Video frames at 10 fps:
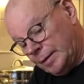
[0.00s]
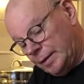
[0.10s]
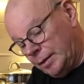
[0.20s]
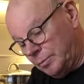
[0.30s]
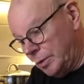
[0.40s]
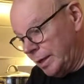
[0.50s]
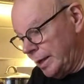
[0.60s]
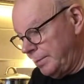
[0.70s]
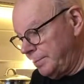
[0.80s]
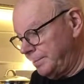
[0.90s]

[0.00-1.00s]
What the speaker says: In we go.